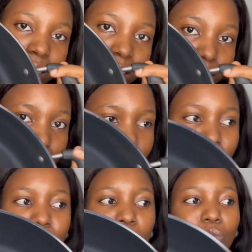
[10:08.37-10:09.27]
this
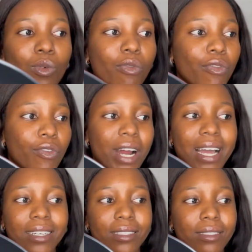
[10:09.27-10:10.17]
to
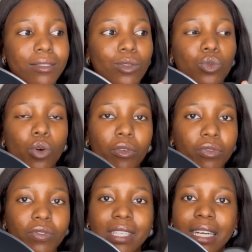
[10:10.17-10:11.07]
fry
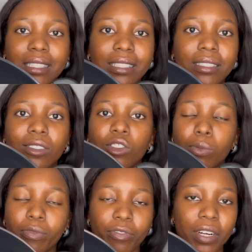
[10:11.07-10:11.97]
stuff that need deep
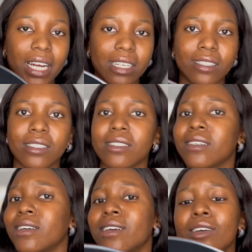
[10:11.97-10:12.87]

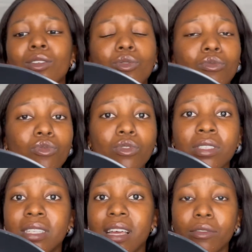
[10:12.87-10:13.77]
frying, to
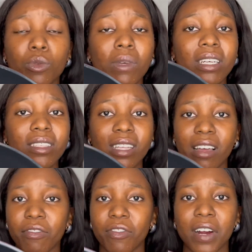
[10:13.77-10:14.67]
make
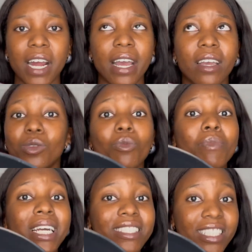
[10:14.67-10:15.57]
stir fry, to
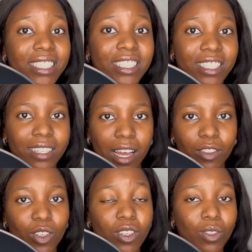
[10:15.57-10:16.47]
make chin chin. I
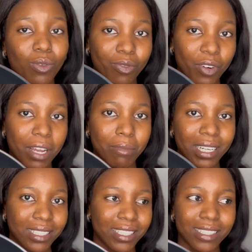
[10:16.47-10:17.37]
also use it to fry
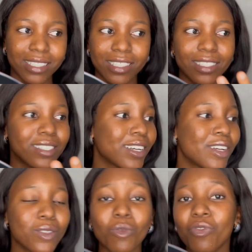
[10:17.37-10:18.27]
my chin chin,
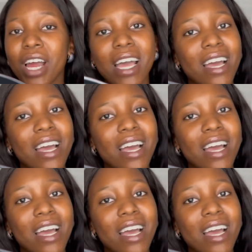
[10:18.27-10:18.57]
to fry